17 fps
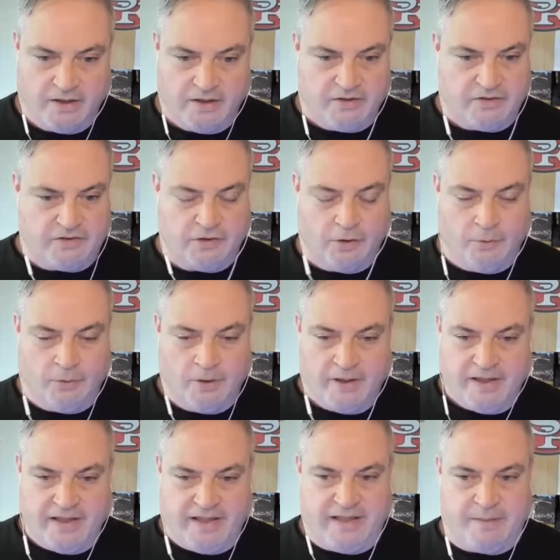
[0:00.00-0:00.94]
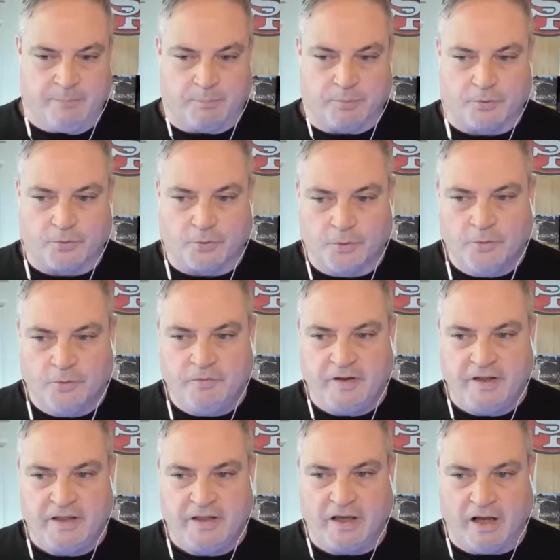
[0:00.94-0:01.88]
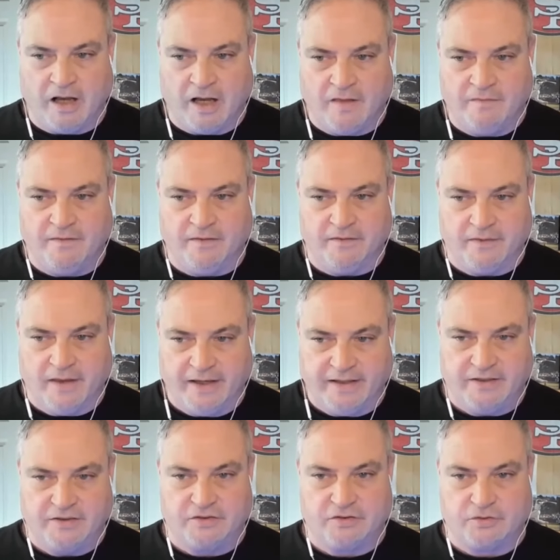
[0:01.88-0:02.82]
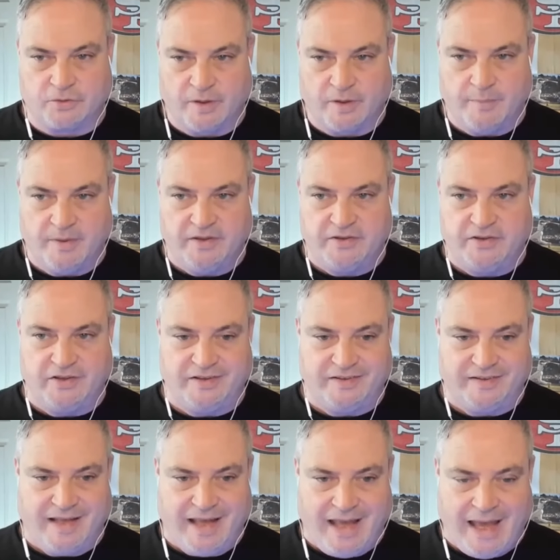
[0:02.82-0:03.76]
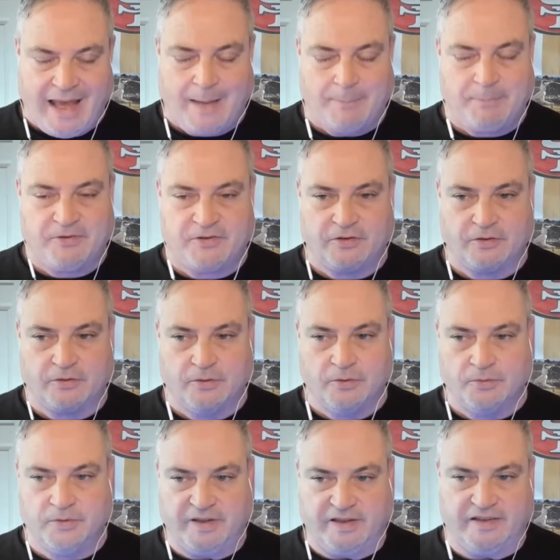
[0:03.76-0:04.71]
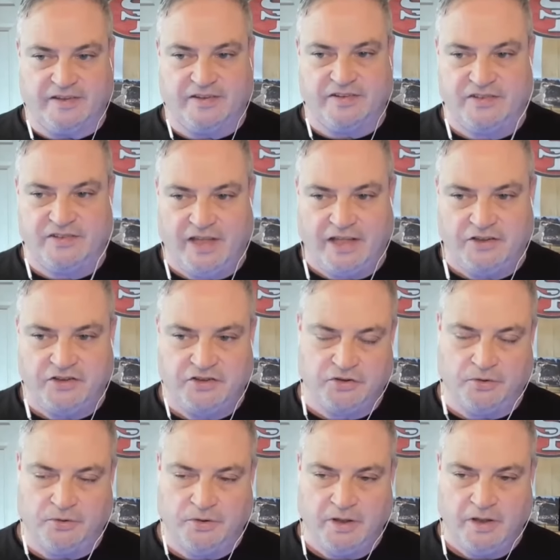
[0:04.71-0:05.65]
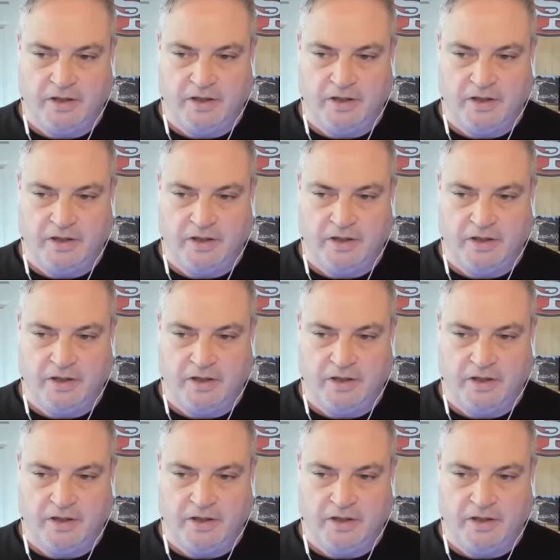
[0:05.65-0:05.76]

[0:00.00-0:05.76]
So improving on the line of scrimmage is absolutely essential